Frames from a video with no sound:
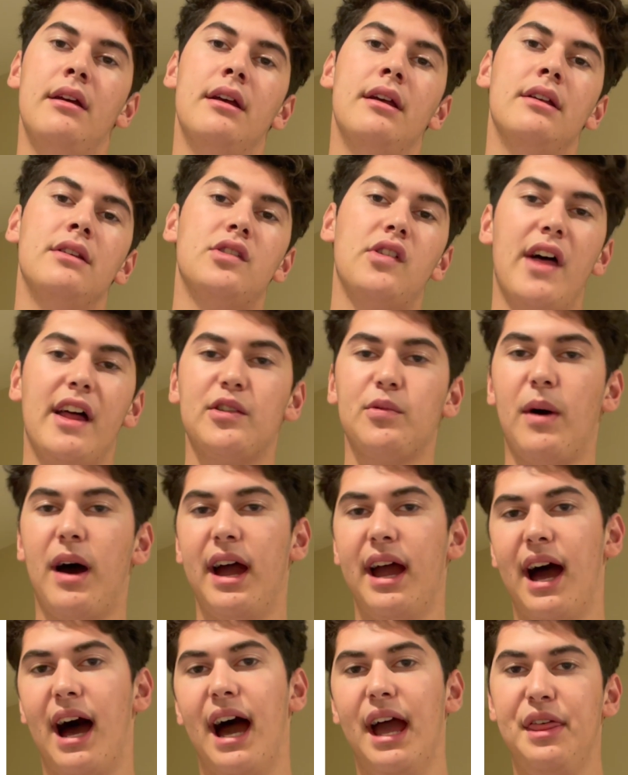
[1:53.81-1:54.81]
So that's
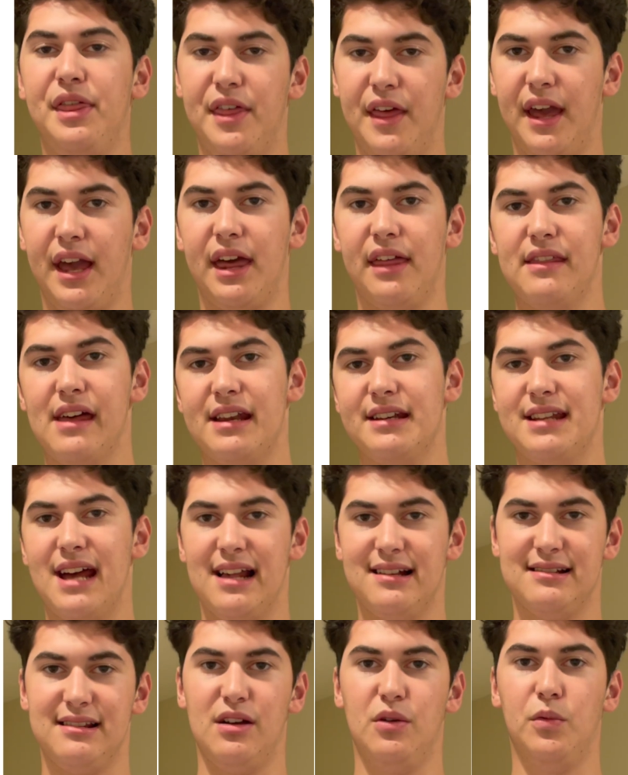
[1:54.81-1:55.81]
why I think that
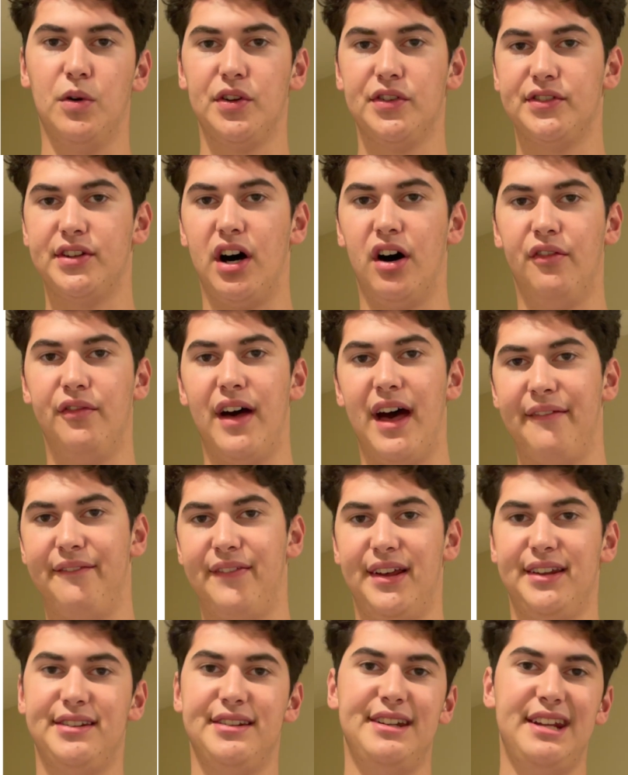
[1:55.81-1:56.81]
Tesla will solve
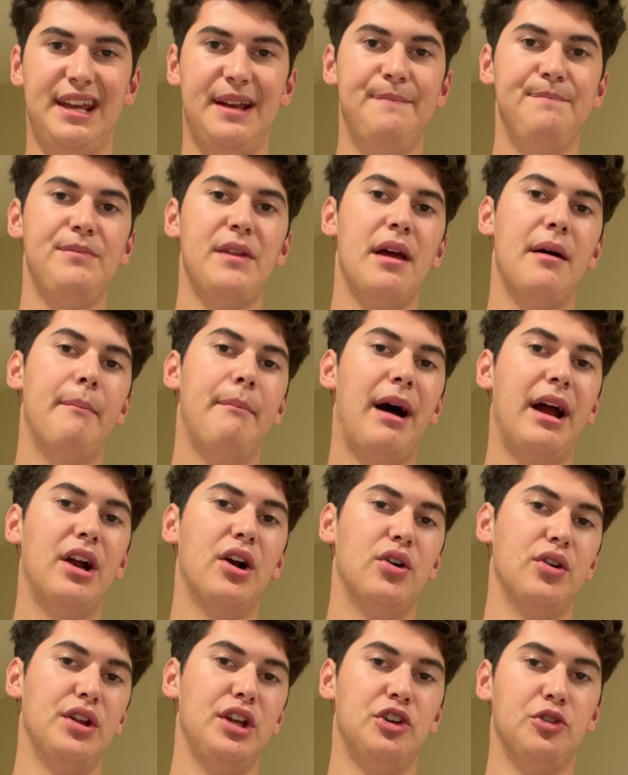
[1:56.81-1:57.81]
FSD by
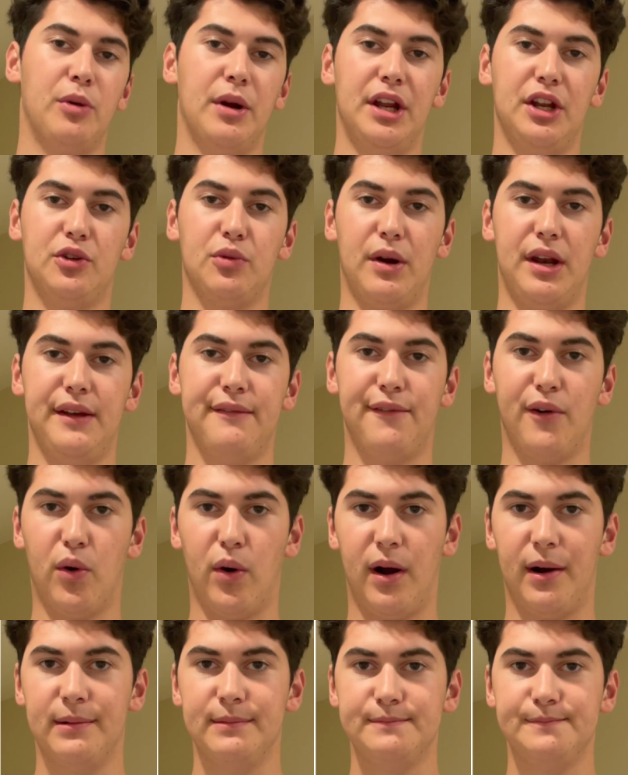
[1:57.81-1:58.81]
early
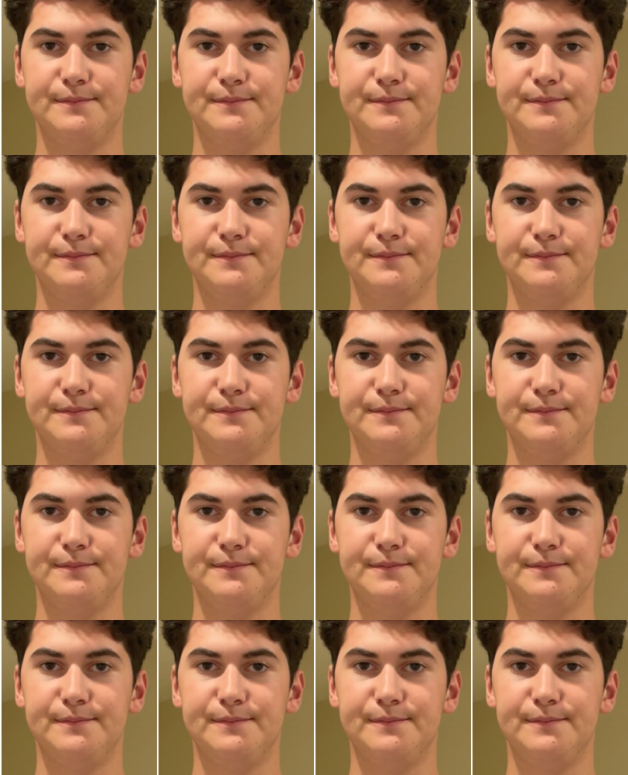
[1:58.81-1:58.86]
2024.